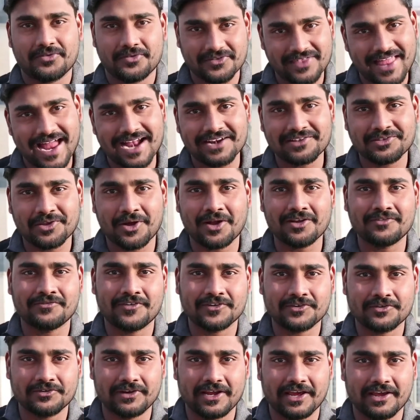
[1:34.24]
So that's all
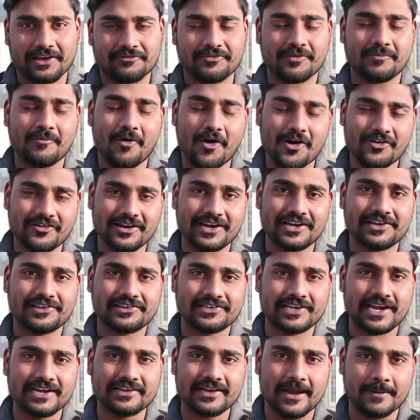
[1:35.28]
for today. For more real
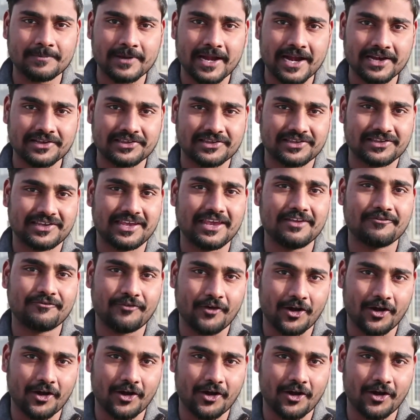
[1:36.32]
estate updates, keep